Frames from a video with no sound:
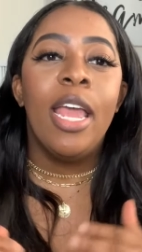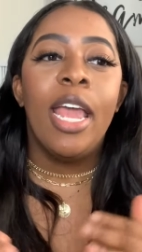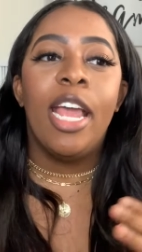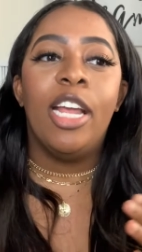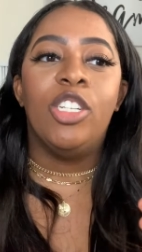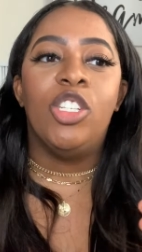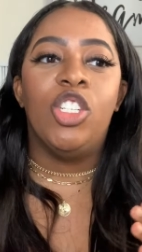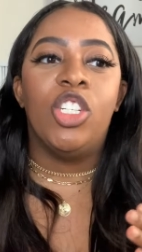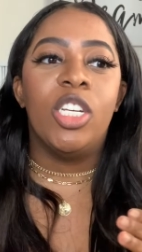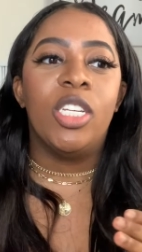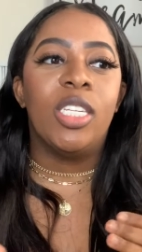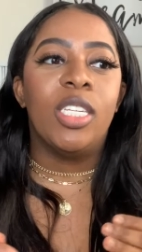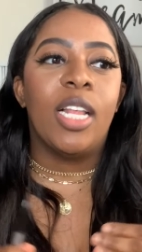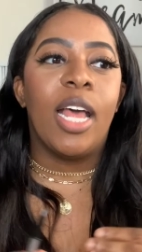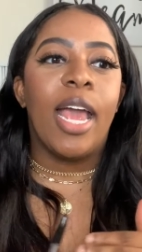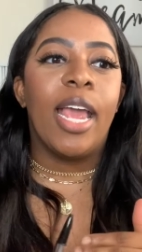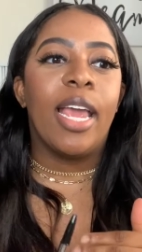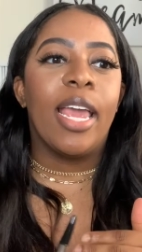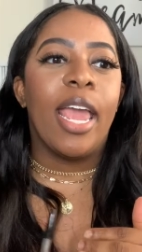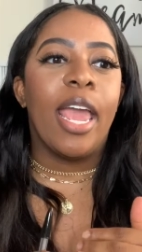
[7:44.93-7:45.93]
It's just
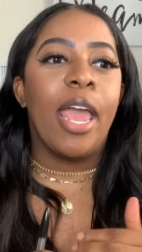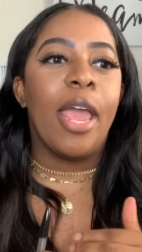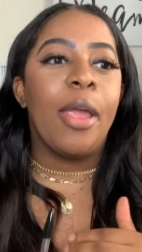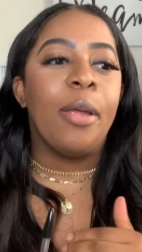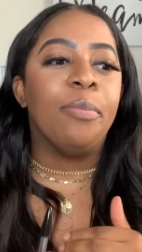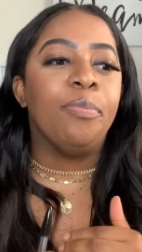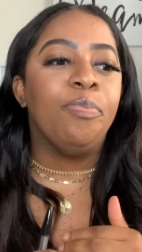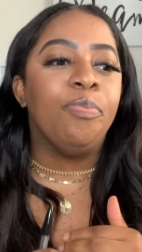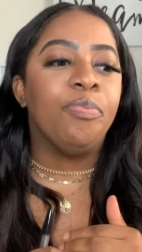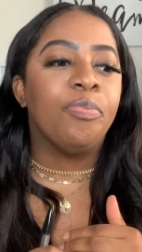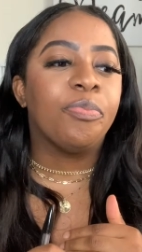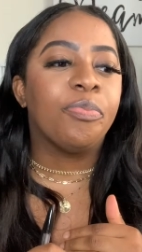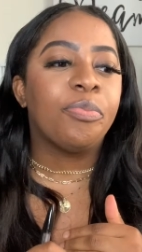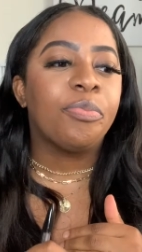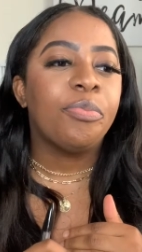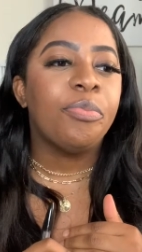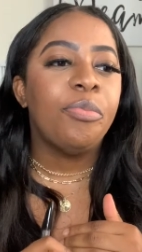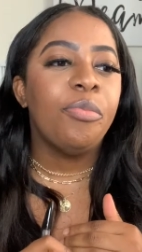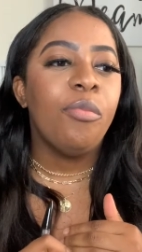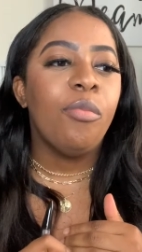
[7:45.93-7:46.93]
like a,
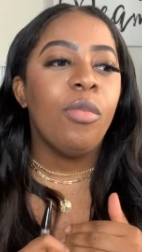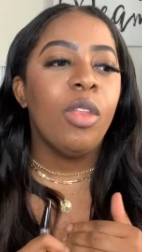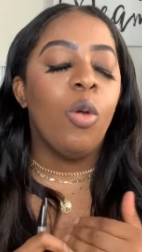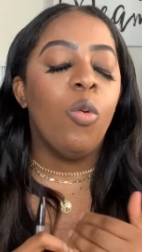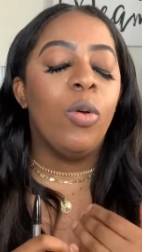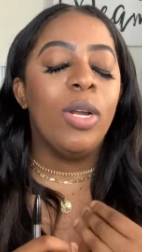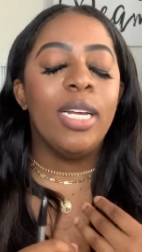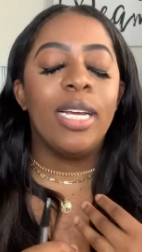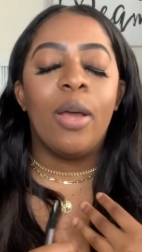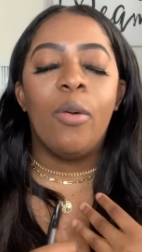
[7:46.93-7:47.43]
what,